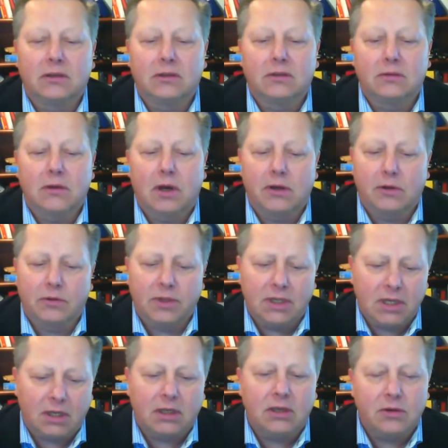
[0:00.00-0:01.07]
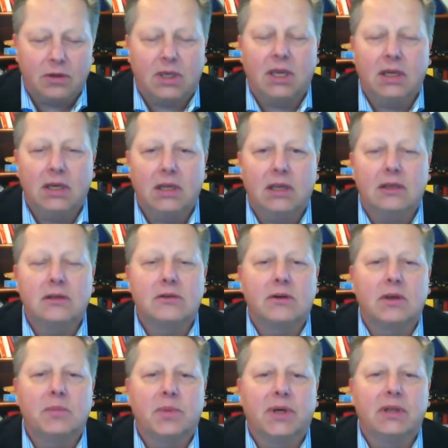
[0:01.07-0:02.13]
to not only acute kidney
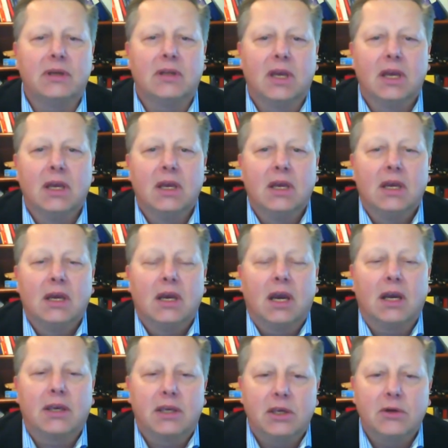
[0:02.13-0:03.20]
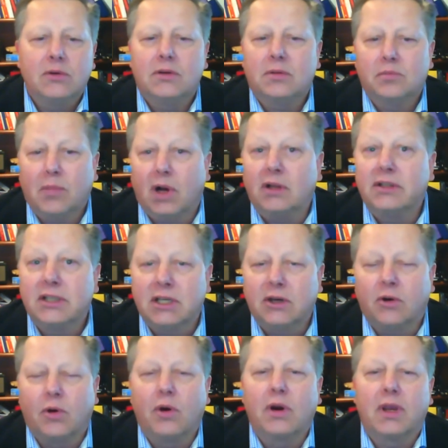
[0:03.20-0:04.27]
injury, but acute
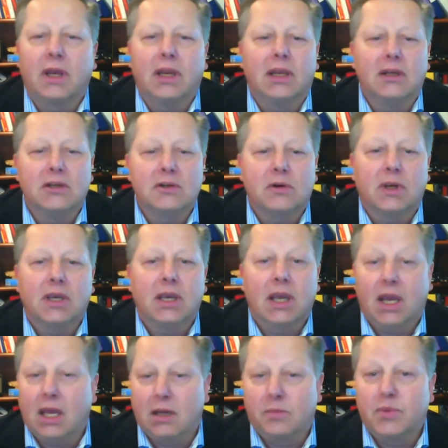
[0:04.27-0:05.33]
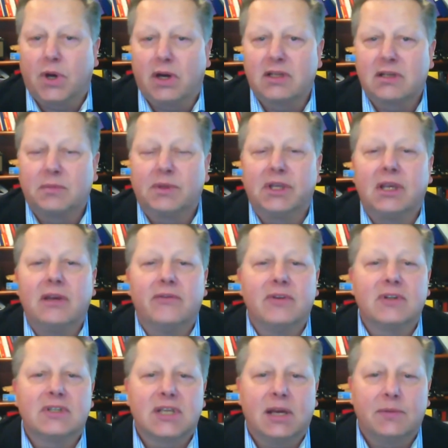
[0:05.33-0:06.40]
multi-organ injury and possibly even
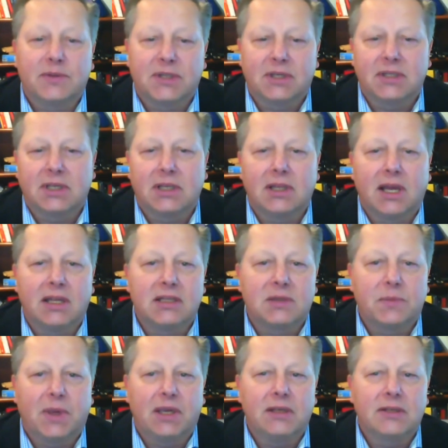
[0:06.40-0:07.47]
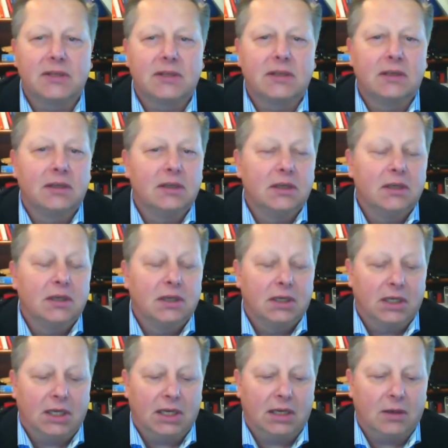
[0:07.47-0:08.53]
sepsis in that space.
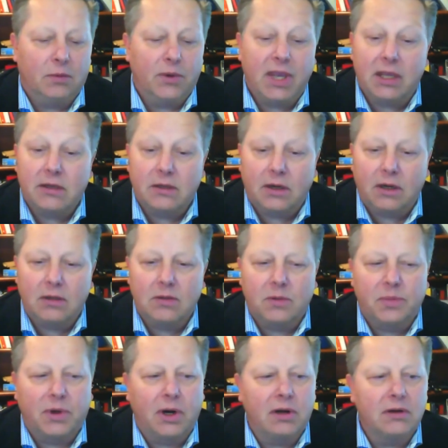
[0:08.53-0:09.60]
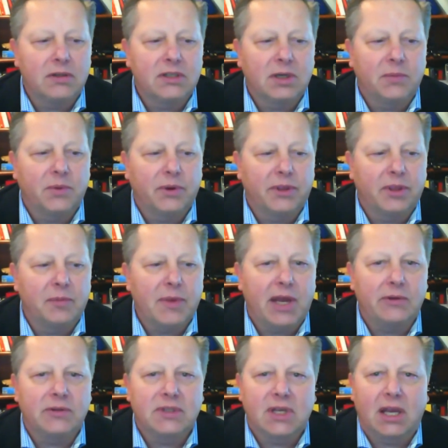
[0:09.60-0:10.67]
We entered into a partnership with the
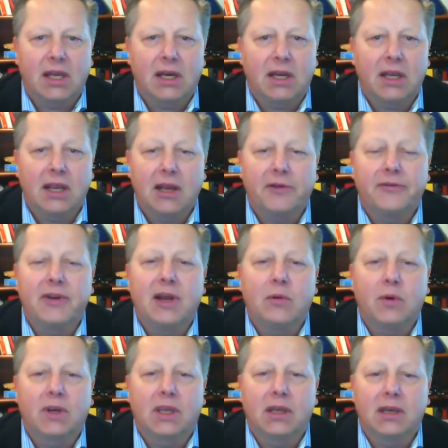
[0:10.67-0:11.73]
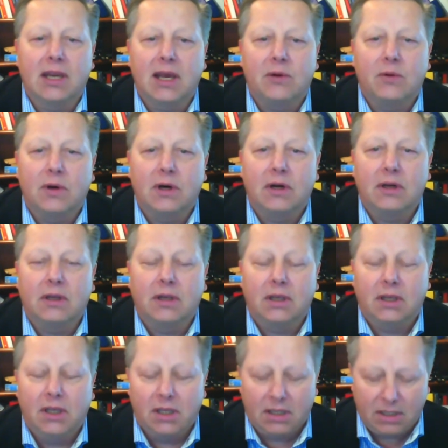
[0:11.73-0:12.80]
Mount Sinai Health Network in
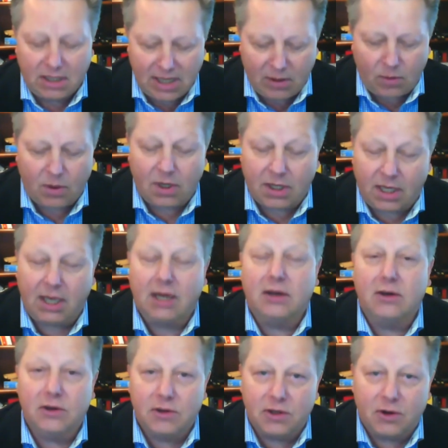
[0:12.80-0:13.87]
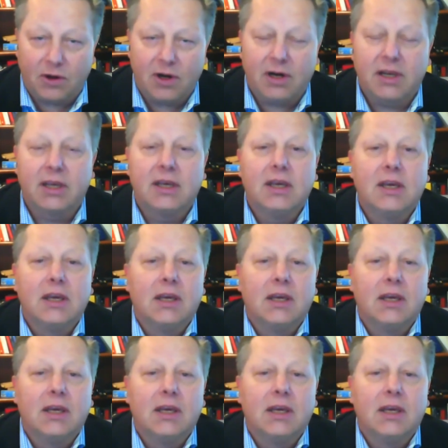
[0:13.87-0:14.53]
Network in New York.